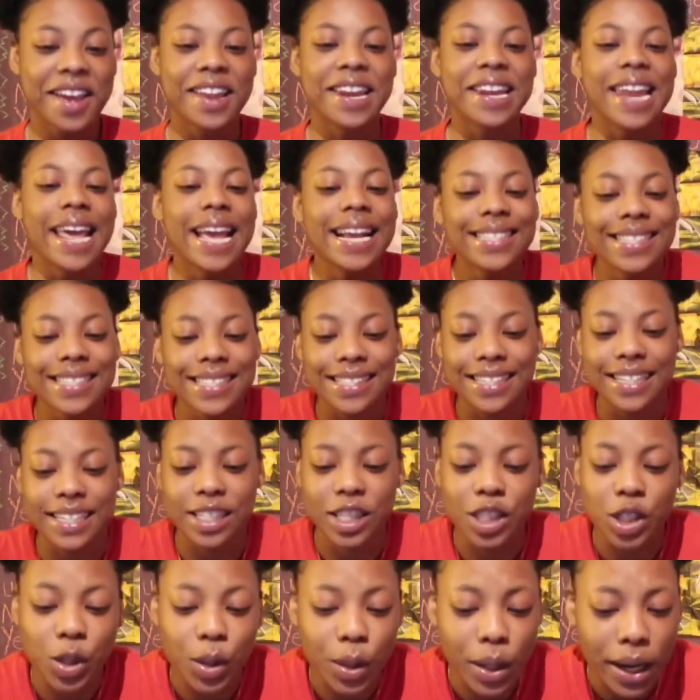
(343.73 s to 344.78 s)
Next is
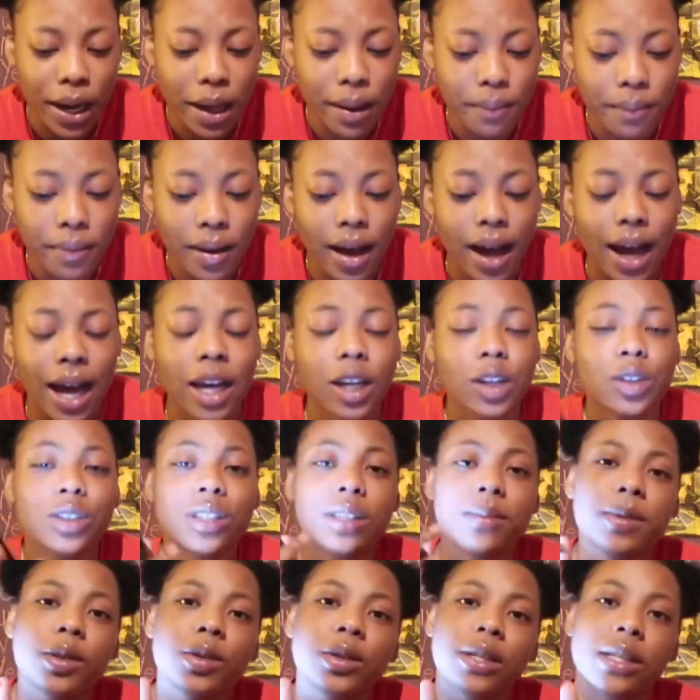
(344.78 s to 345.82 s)
Instagram. I used
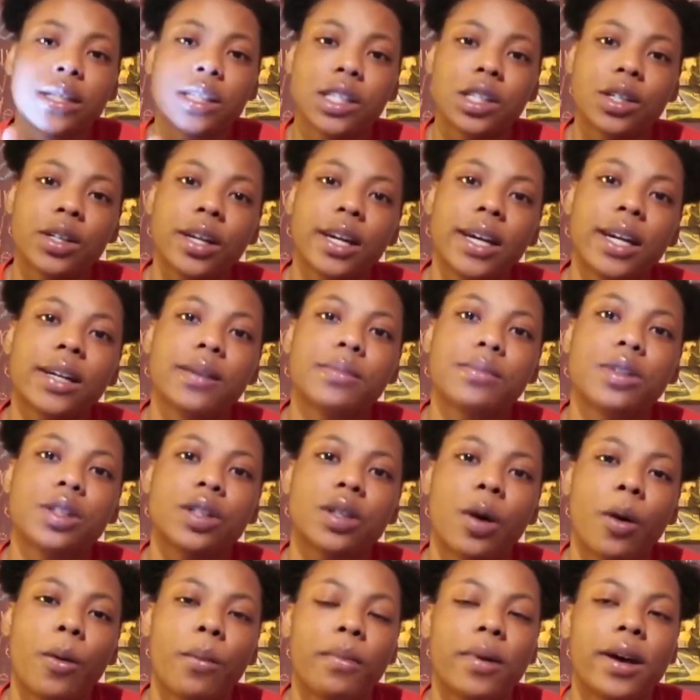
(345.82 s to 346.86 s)
to be on Instagram
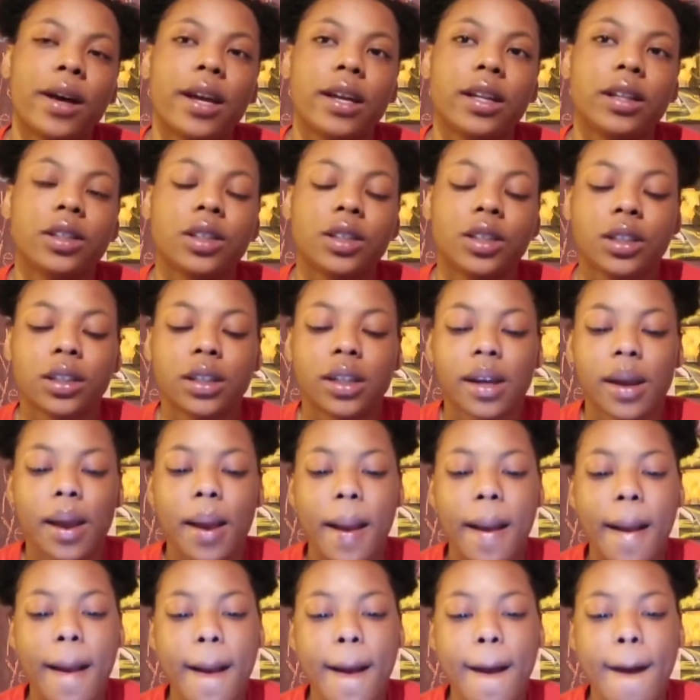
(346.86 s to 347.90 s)
so much,
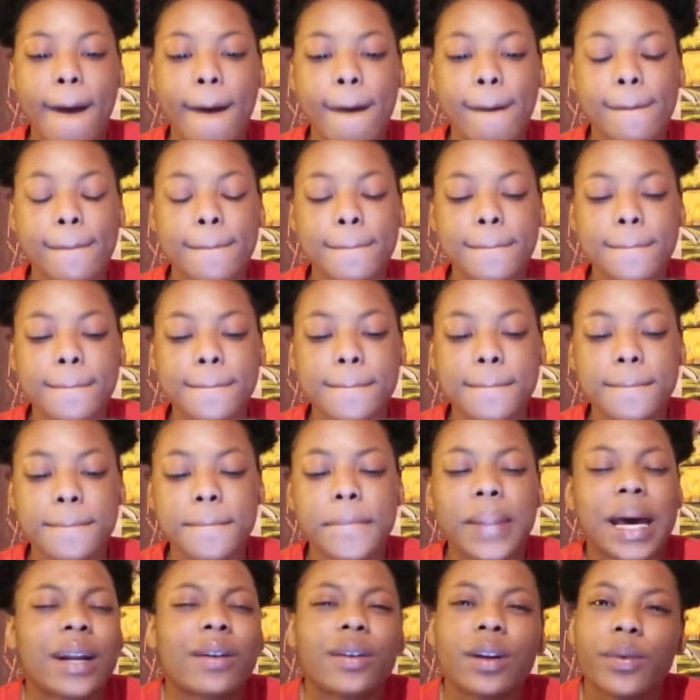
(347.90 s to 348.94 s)

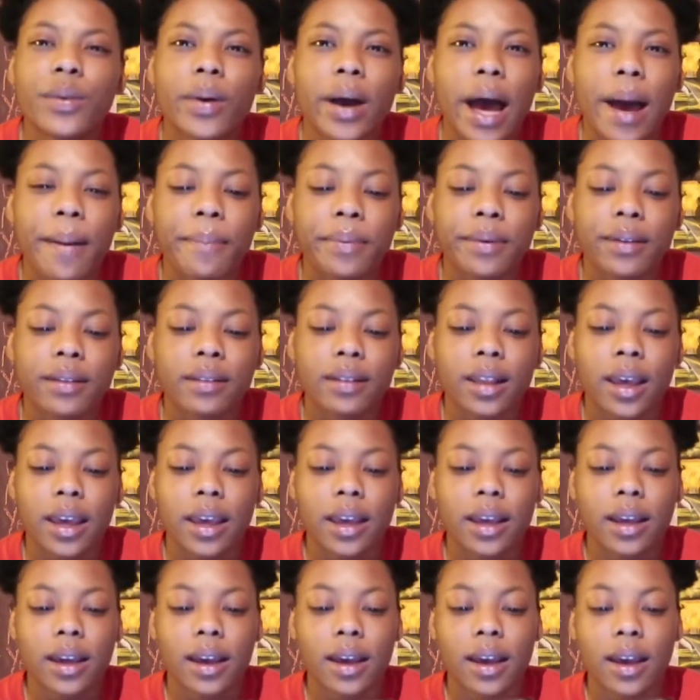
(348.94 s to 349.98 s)
but I don't know what happened.
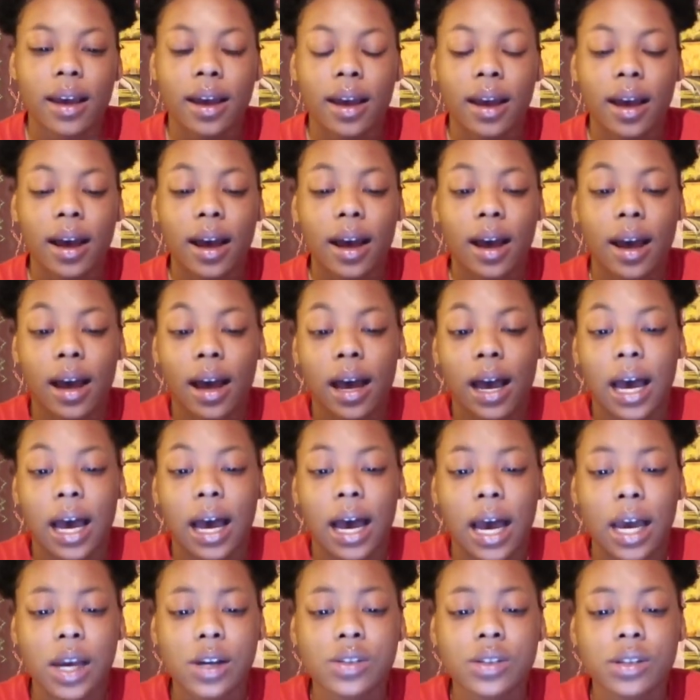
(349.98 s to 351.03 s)
Like,
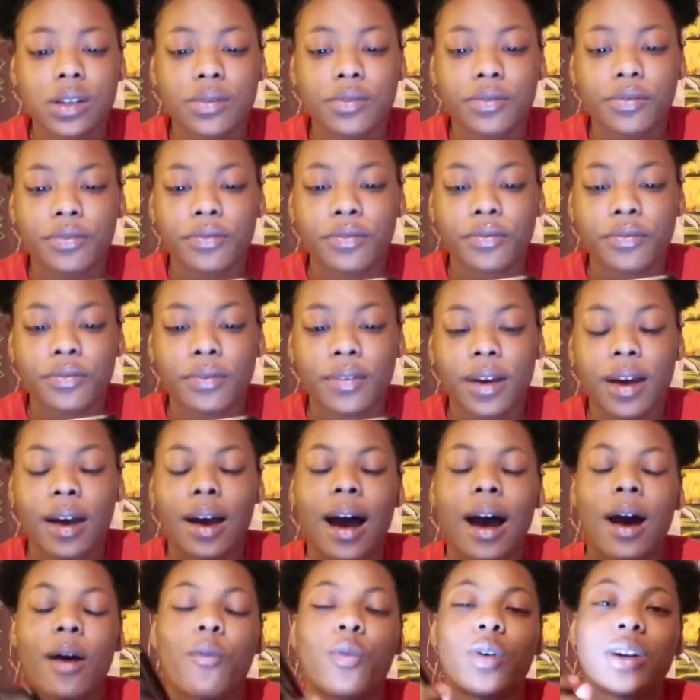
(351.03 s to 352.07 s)
I used to,
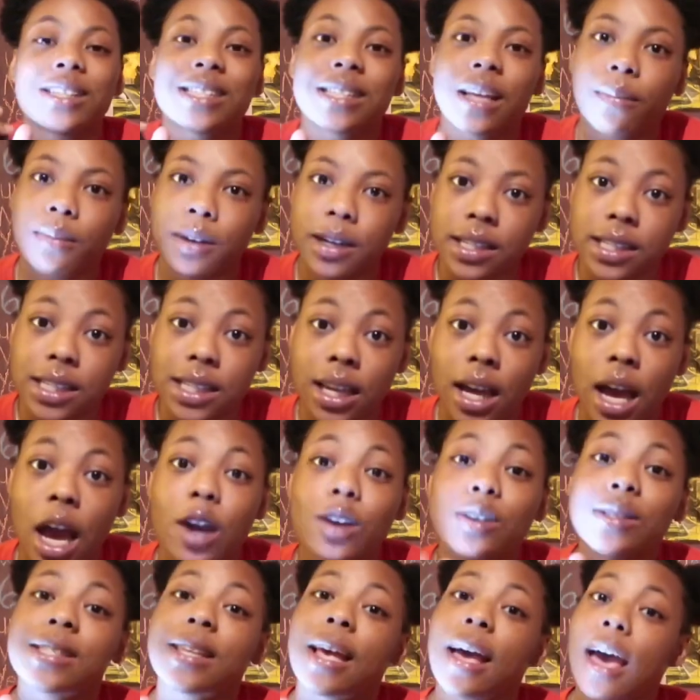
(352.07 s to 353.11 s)
I want to stop cussing.
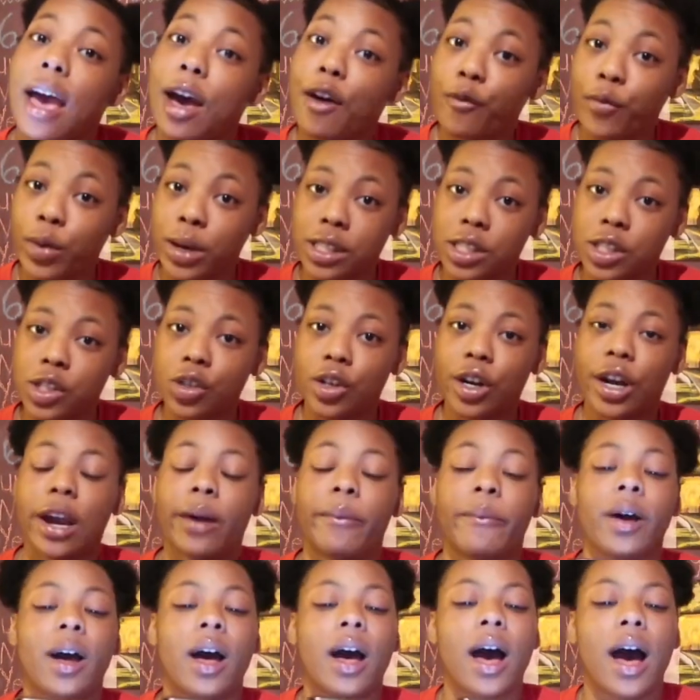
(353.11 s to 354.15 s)
I used to F with
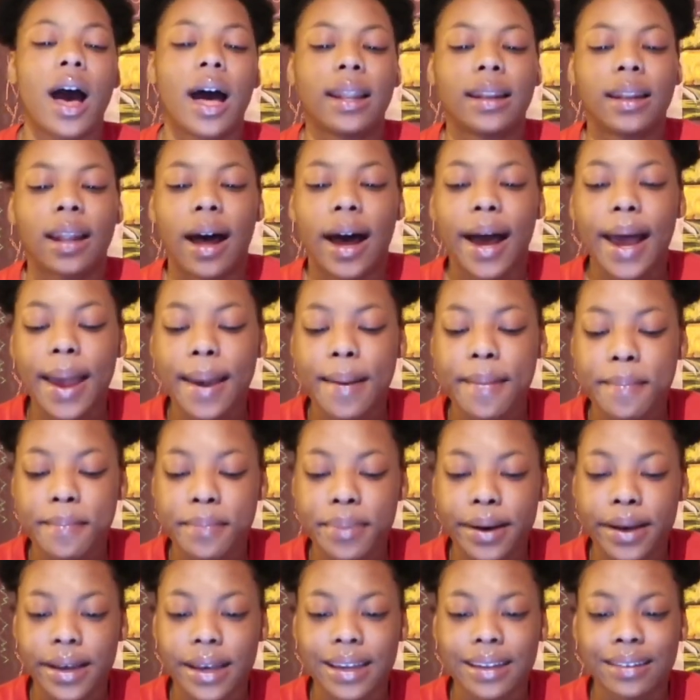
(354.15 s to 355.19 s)
Instagram a lot,
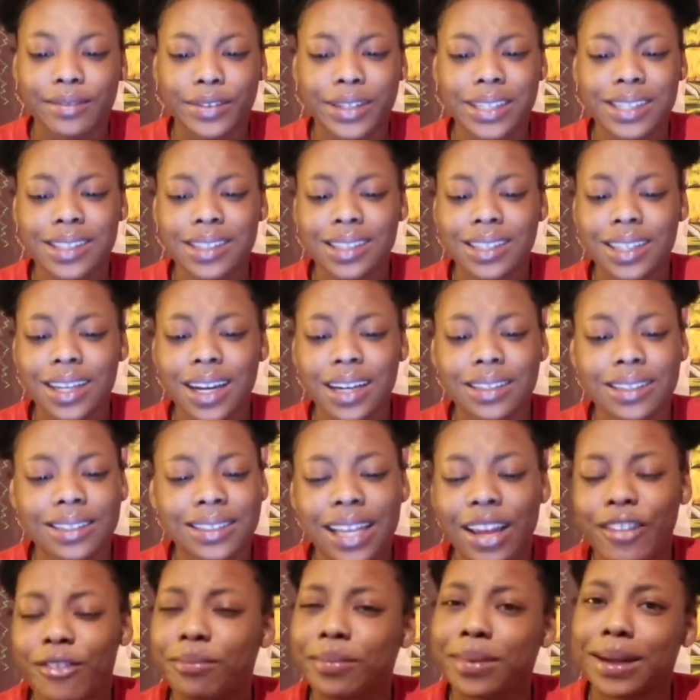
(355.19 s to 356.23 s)
but recently I
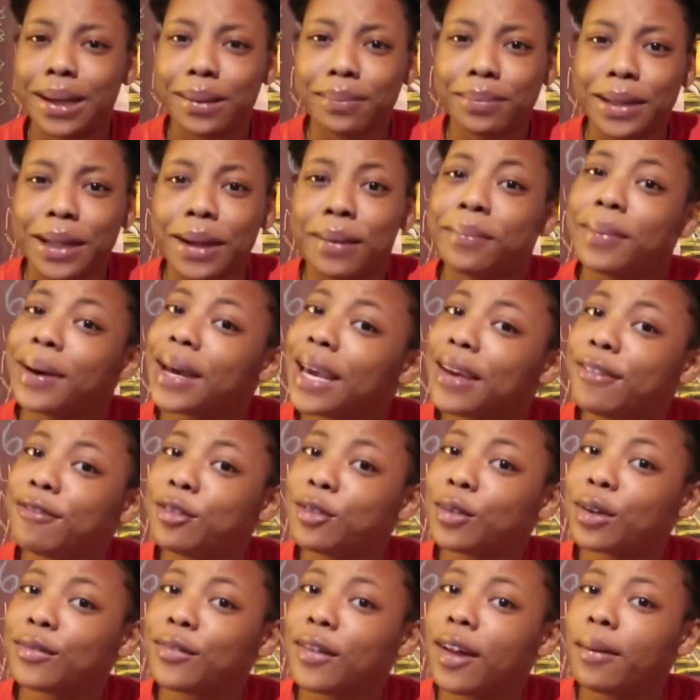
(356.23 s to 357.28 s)
just haven't been up there. But if
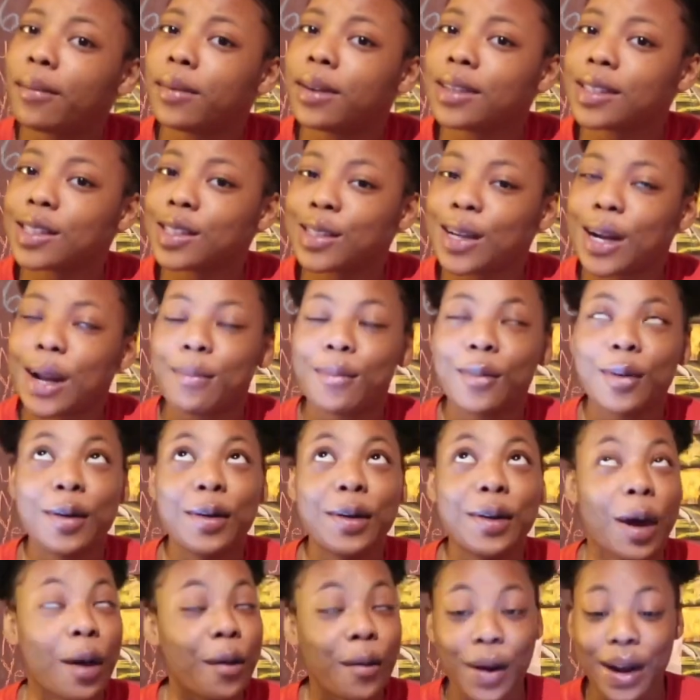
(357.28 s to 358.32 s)
you want to follow my
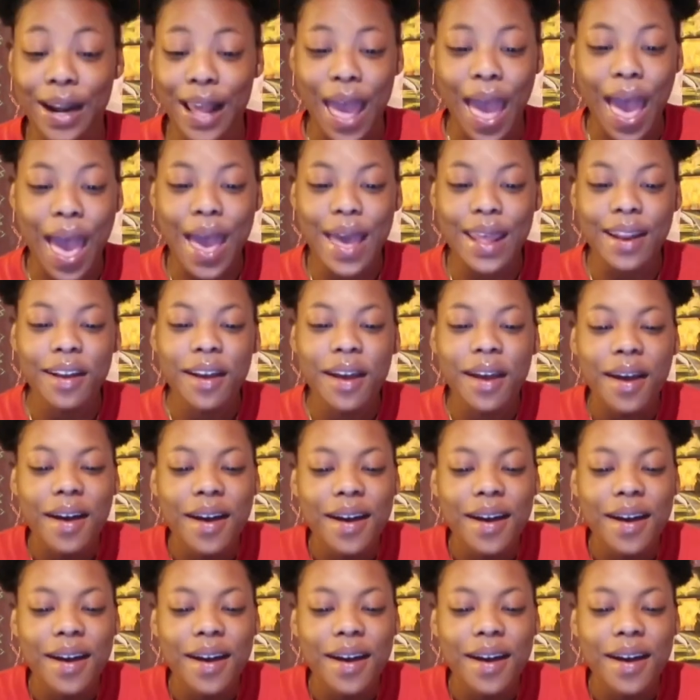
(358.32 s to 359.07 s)
Instagram, go right ahead.